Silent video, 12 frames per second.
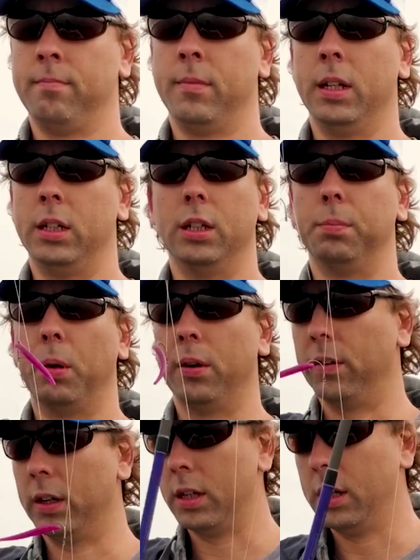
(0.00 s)
It's just
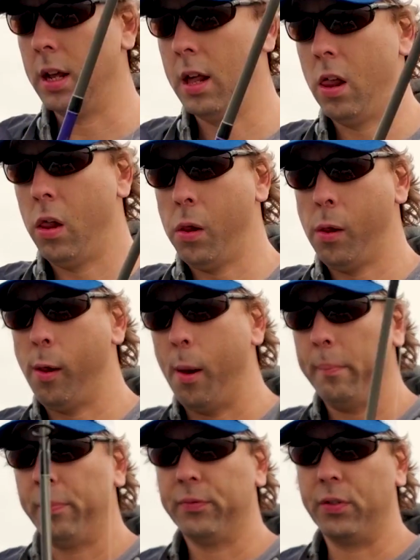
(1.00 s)
perfect.
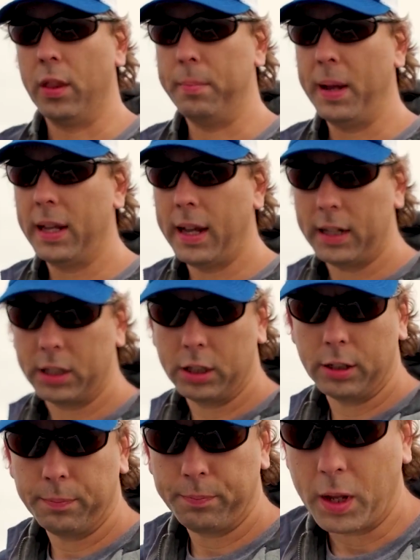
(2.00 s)
For the bait
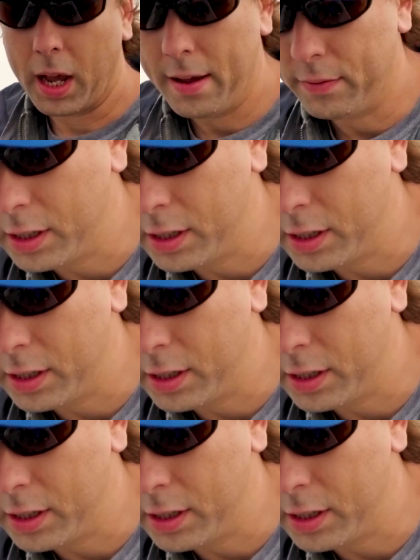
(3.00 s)
caster, I have a